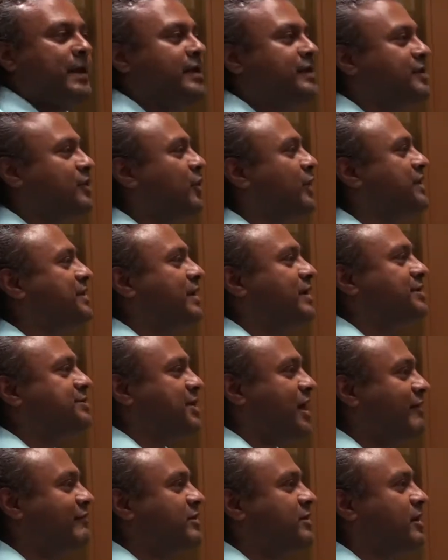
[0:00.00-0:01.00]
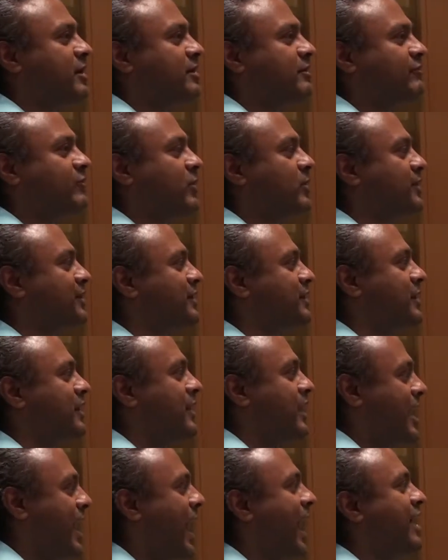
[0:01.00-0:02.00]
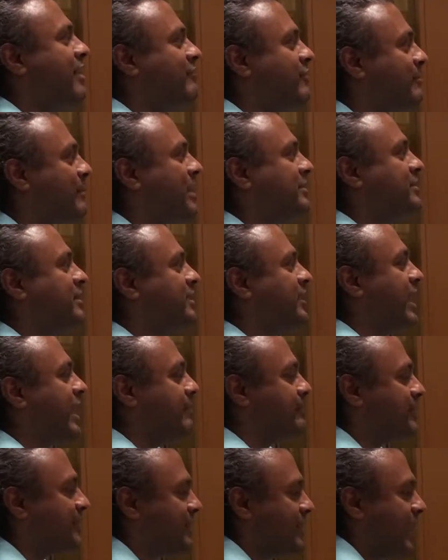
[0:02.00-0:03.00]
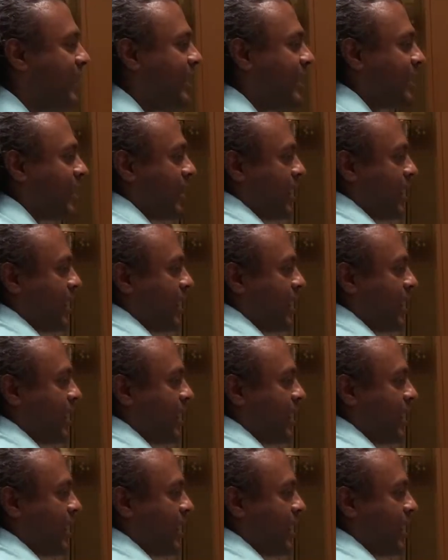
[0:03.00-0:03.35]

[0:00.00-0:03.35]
So instead of JavaDoc, folks, I have a method name saying